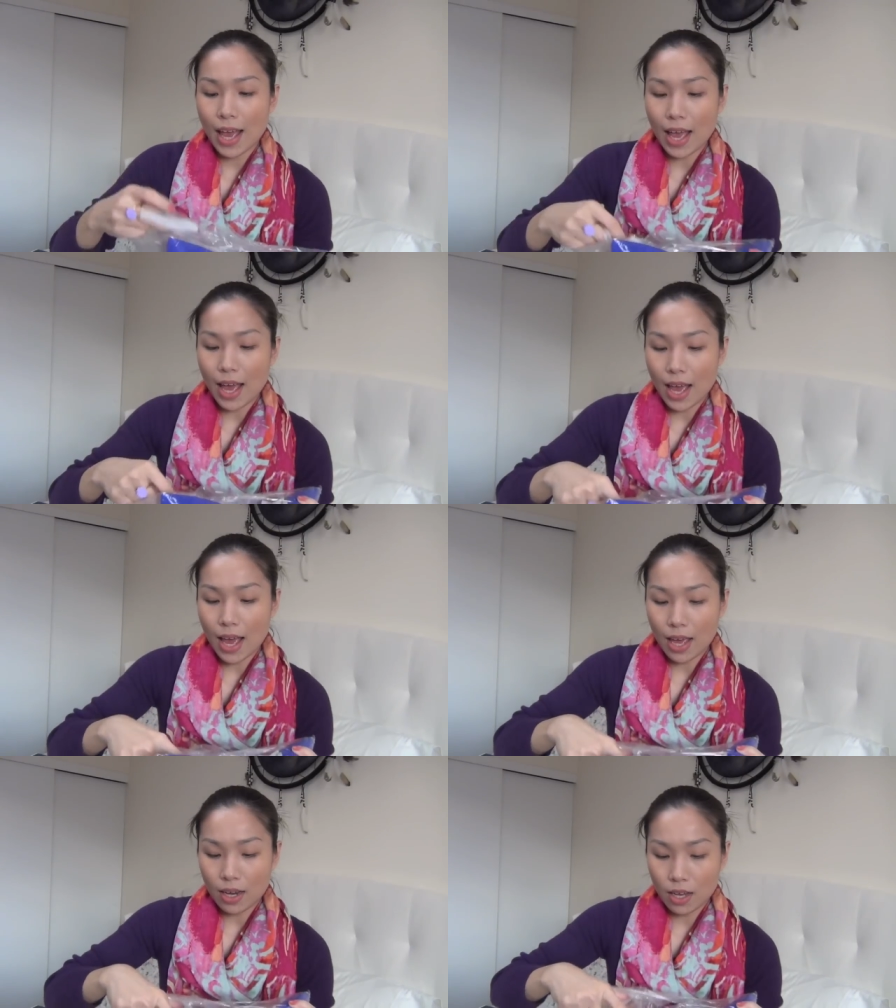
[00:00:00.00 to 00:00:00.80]

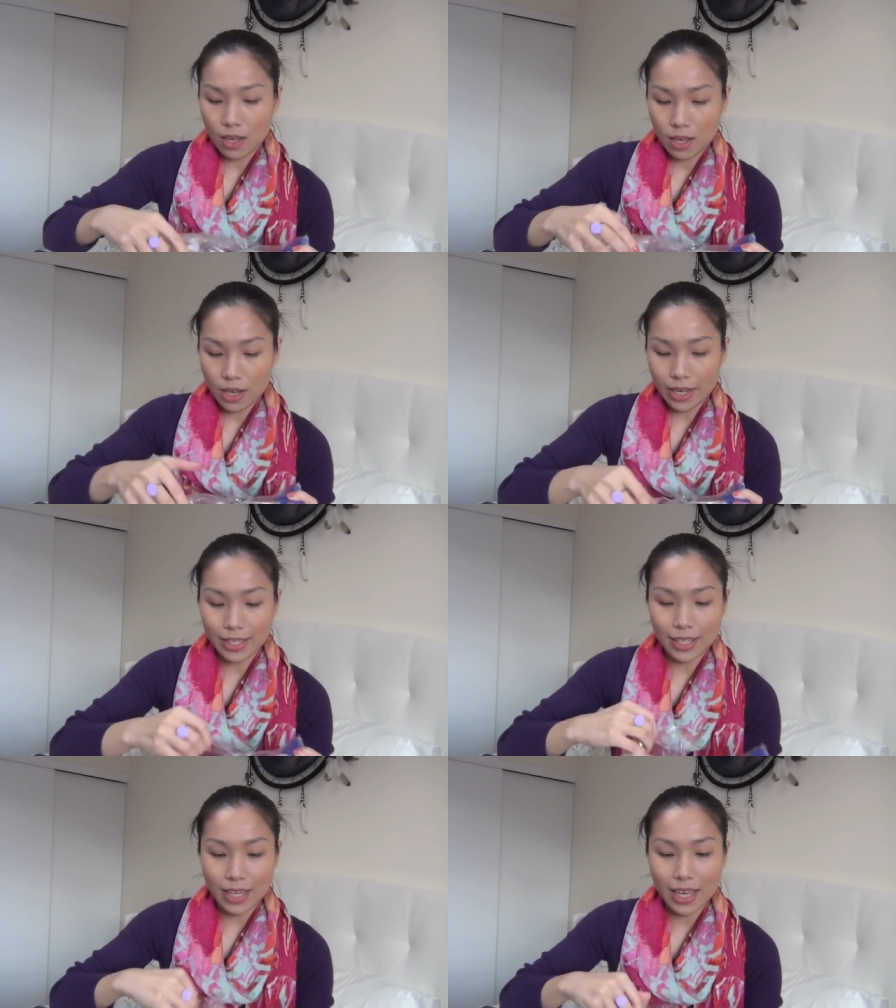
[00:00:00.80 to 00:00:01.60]
and
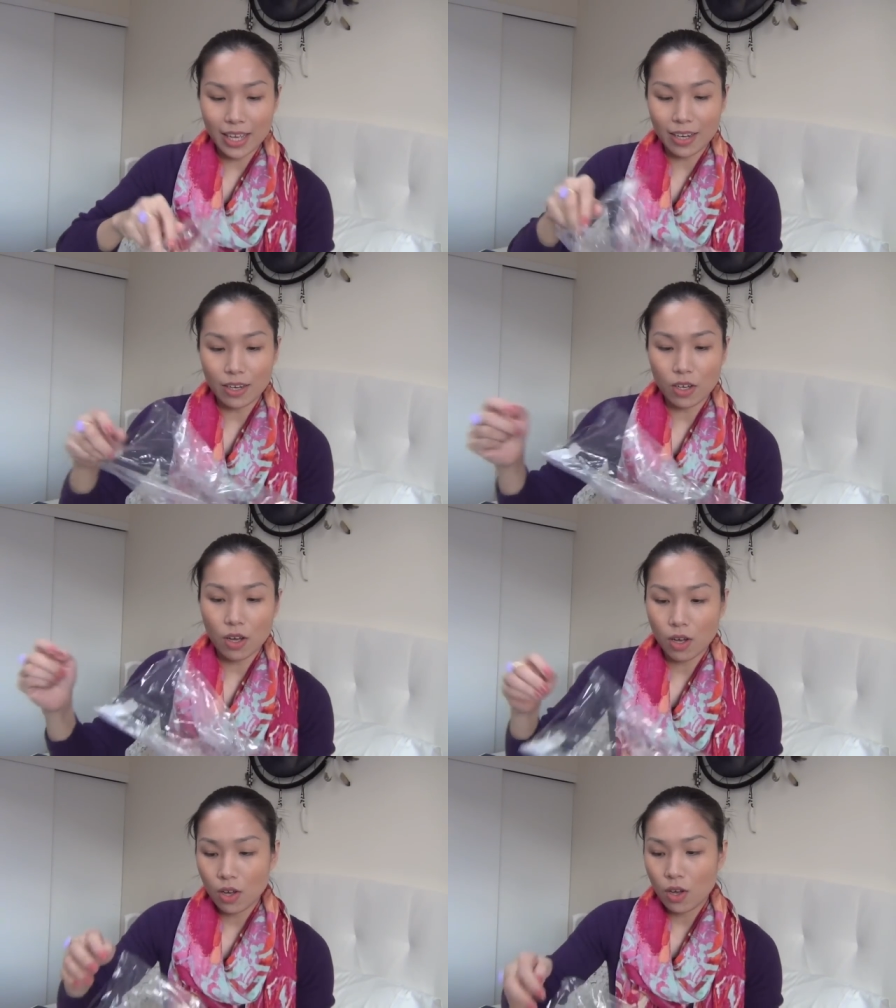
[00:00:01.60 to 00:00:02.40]
it's in
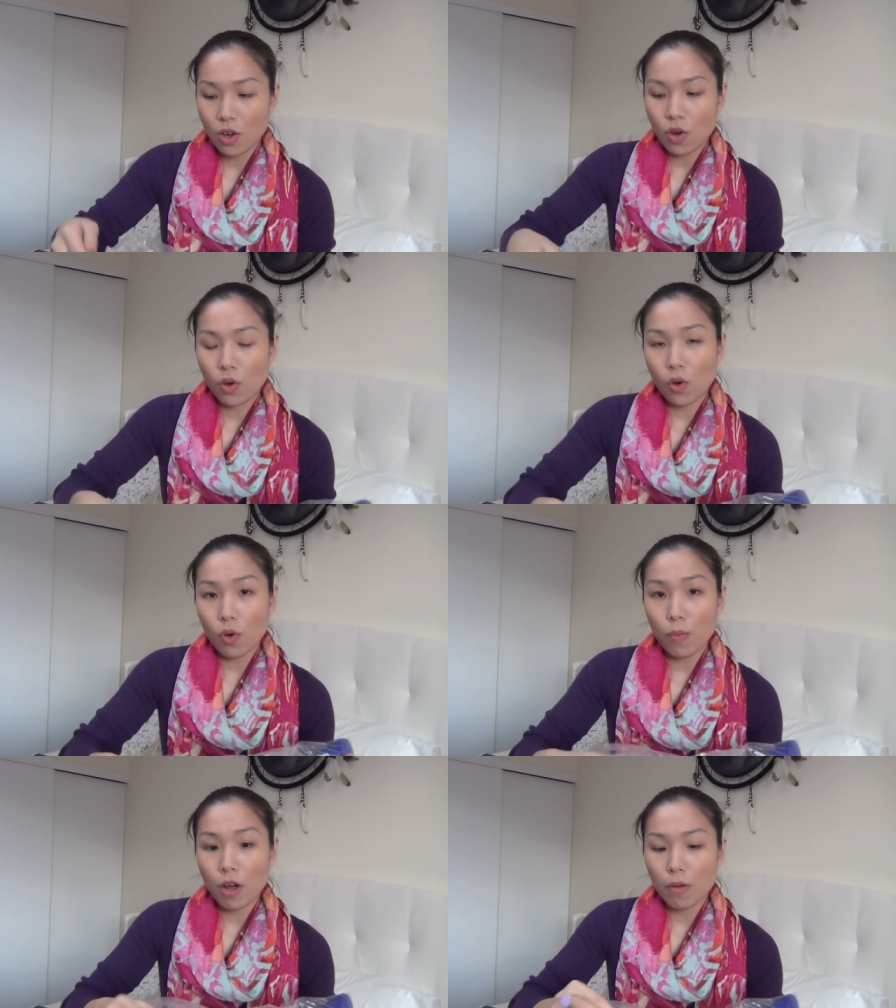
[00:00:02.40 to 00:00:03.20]

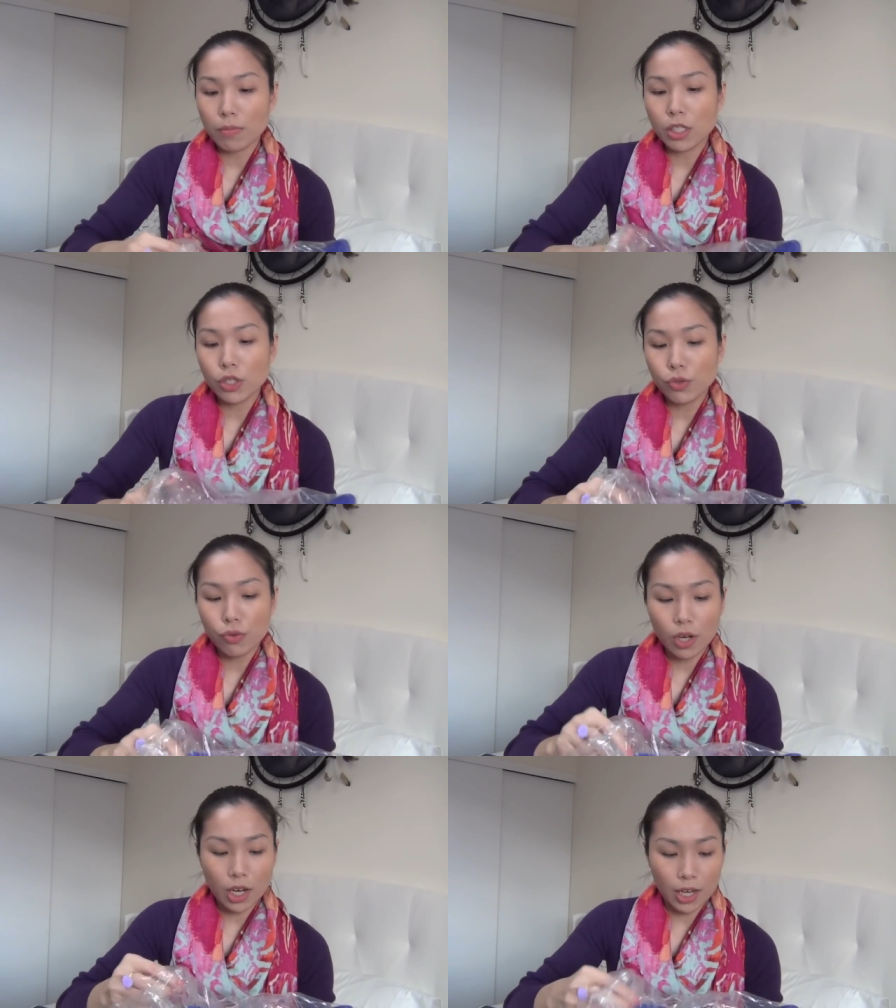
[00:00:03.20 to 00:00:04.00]
cobalt
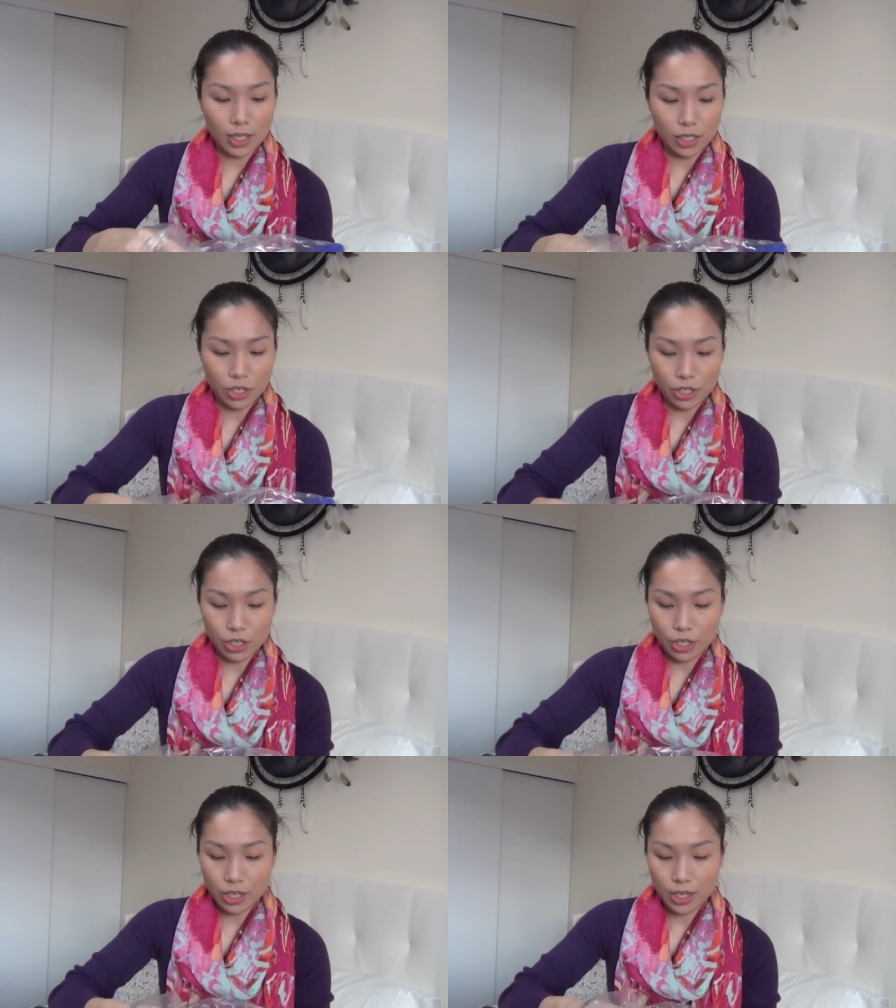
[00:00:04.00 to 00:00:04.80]
blue color.
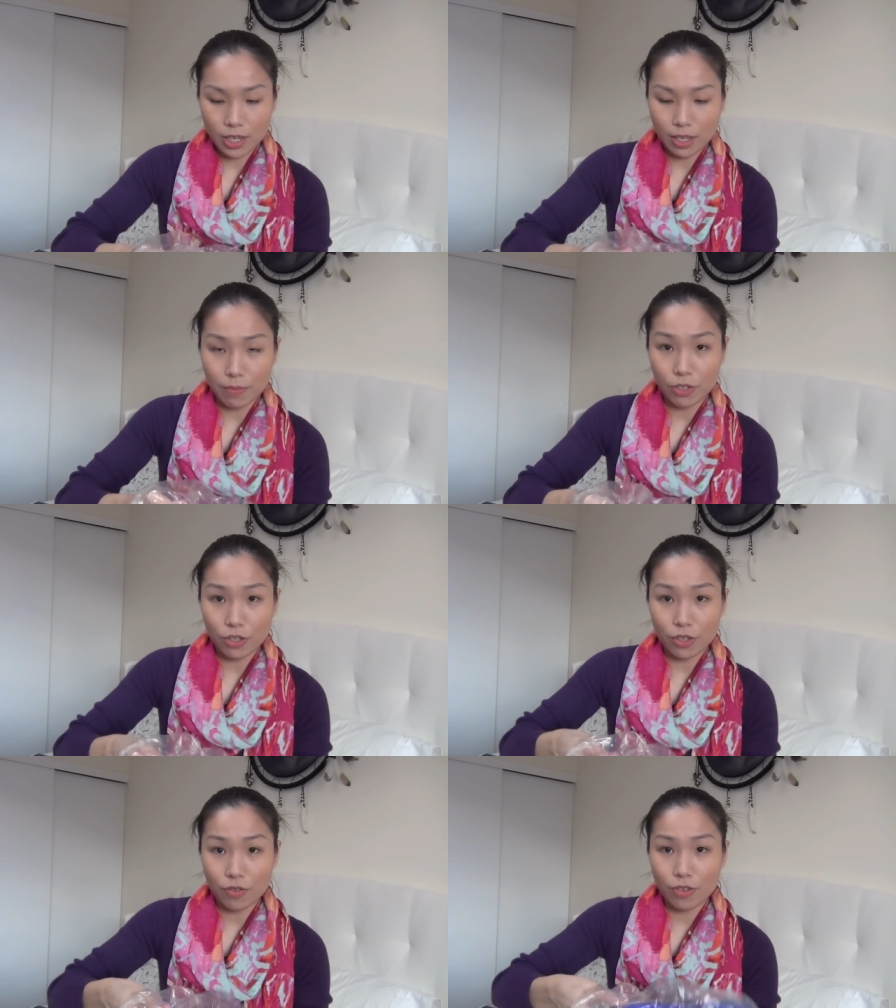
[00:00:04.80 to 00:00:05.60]
Let me
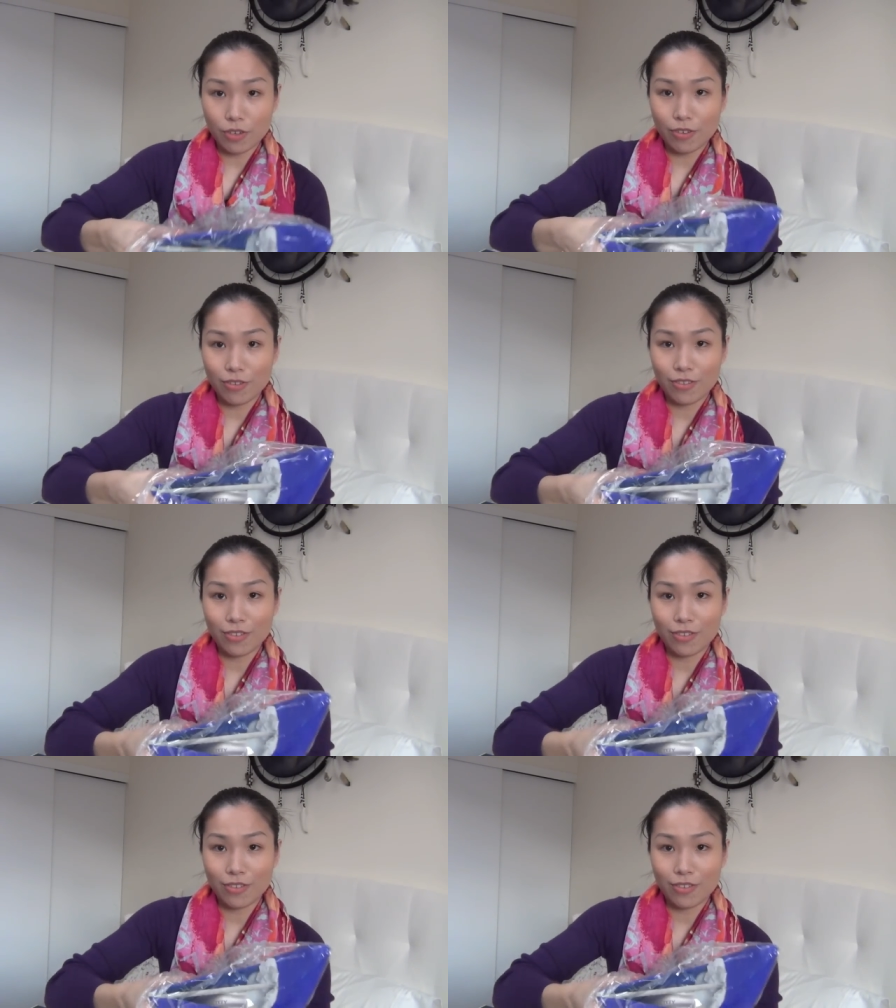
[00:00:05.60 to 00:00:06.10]
show you.